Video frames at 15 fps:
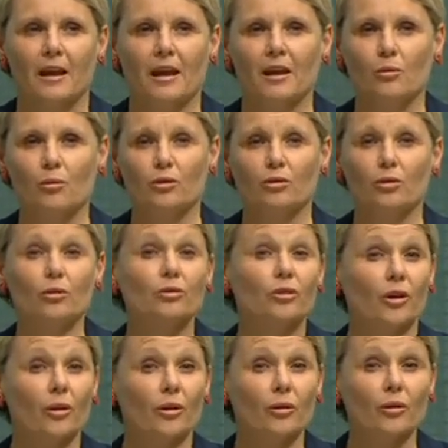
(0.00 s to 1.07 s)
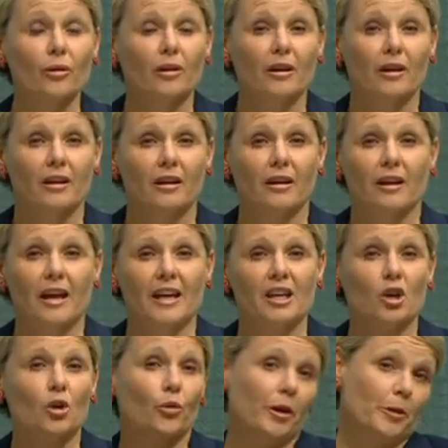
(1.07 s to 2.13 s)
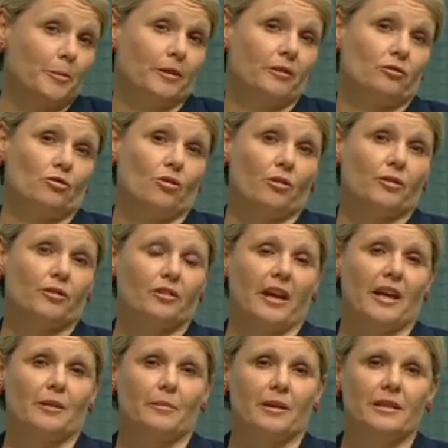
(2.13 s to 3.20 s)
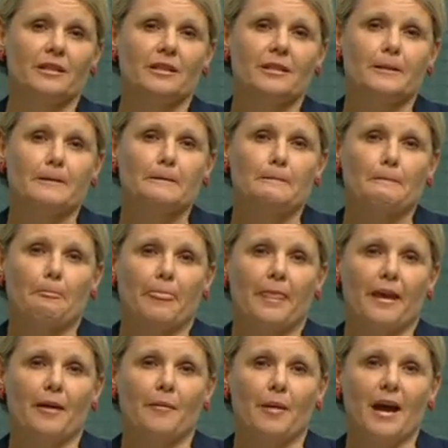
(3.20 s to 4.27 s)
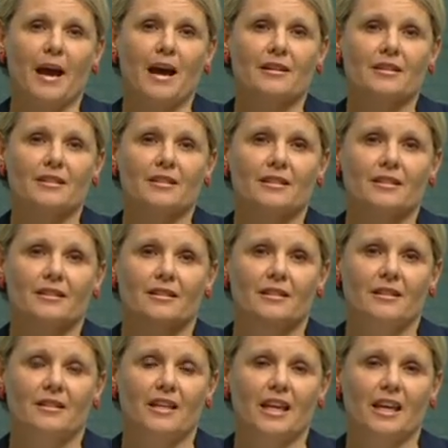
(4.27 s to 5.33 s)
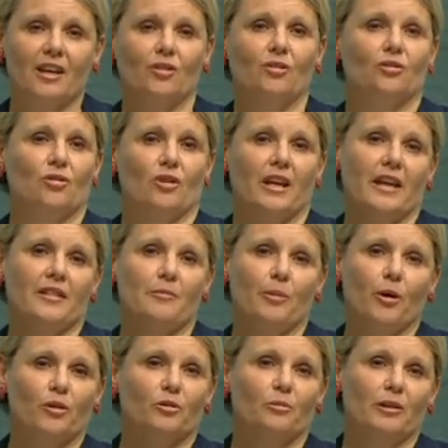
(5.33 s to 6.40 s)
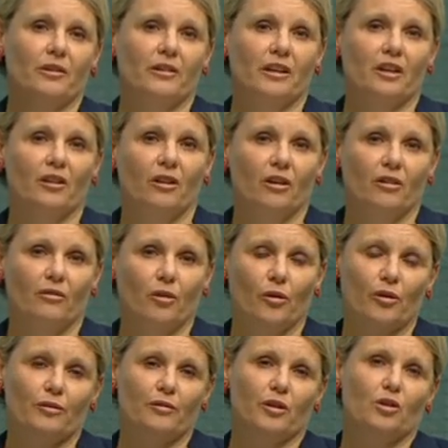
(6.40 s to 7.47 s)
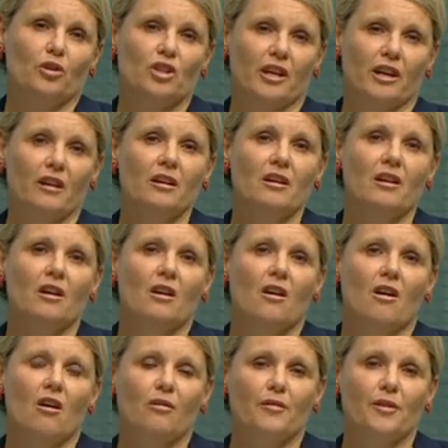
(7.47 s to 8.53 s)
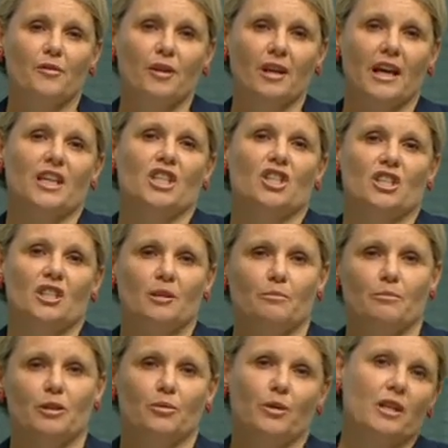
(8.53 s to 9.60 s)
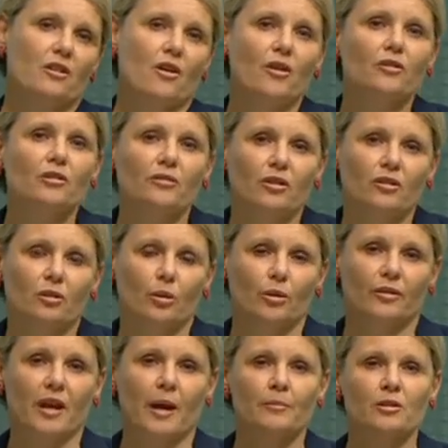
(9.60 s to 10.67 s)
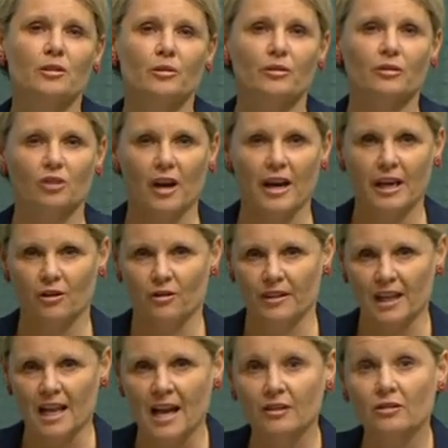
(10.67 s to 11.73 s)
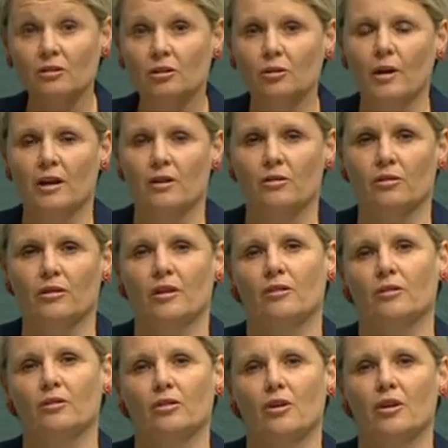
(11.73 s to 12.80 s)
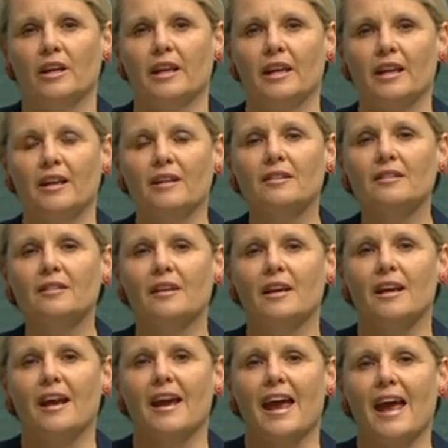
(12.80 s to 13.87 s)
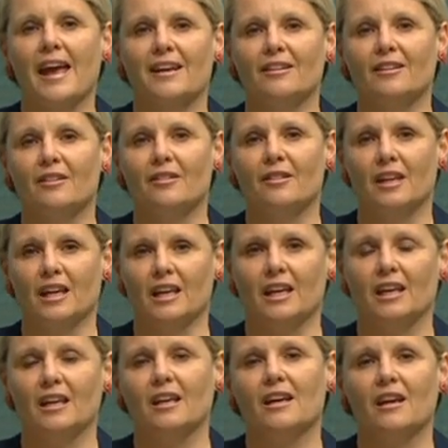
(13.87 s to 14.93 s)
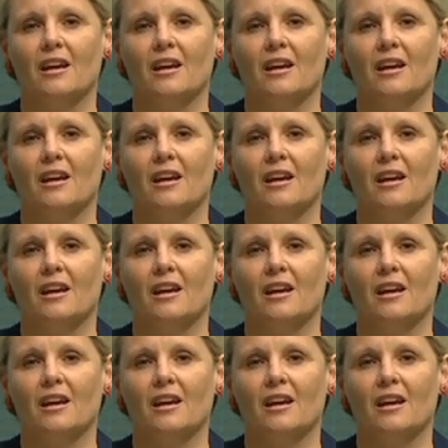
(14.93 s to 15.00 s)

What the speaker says: It was also an incredibly strong statement about the history and the possibility for the future of the relationship between those of us who have come to Australia in the last 200 or so years and the